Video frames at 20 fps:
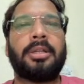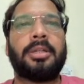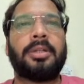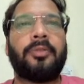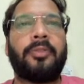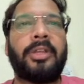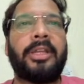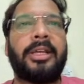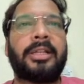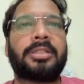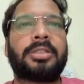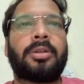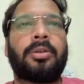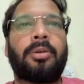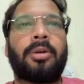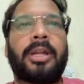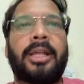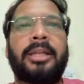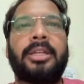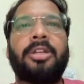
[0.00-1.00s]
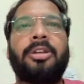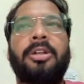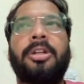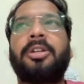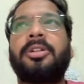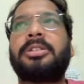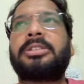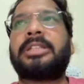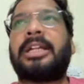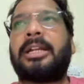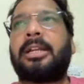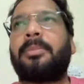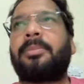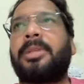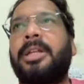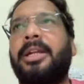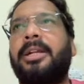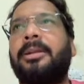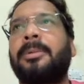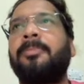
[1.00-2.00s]
VS Code and you need to set up
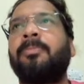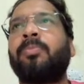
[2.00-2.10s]
that.